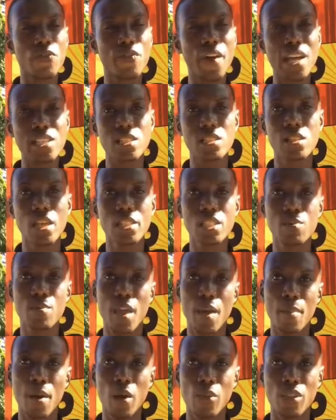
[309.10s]
fascinates
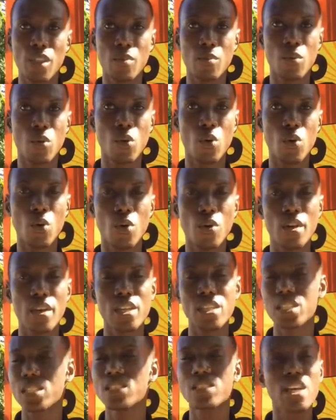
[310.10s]
me about them
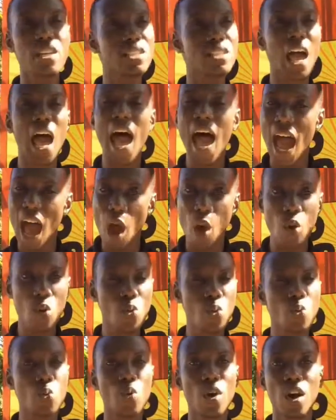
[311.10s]
is just
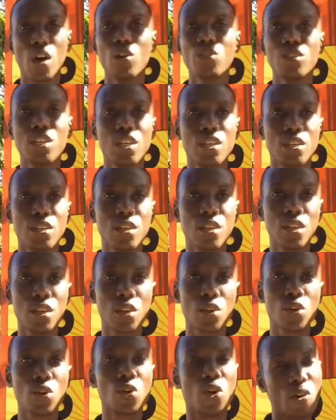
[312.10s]
how well they
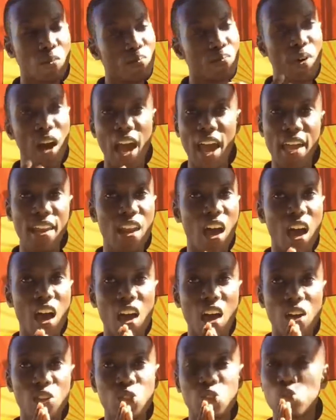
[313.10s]
combine
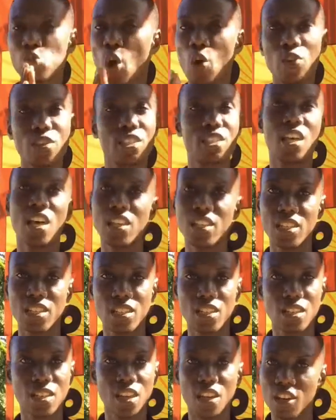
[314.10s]

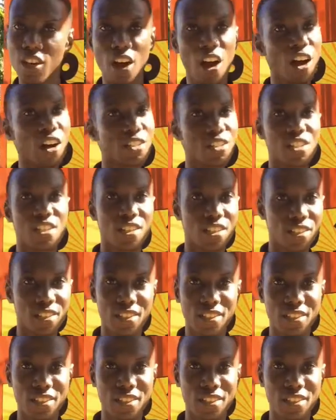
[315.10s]
storytelling and art.